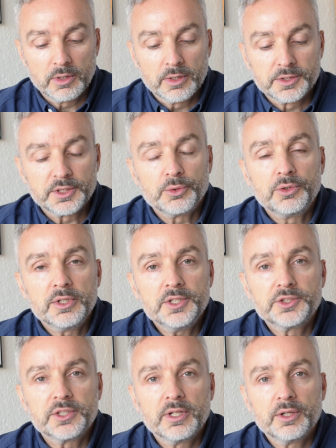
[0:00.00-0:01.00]
So you need
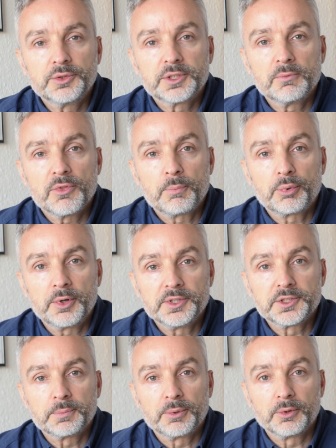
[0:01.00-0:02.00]
to know some of the
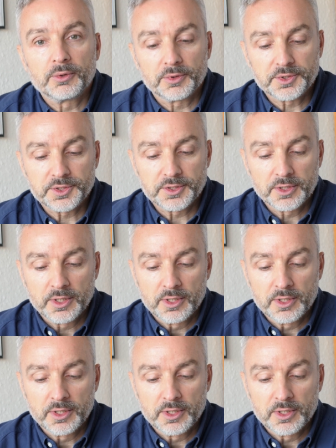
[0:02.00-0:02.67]
principles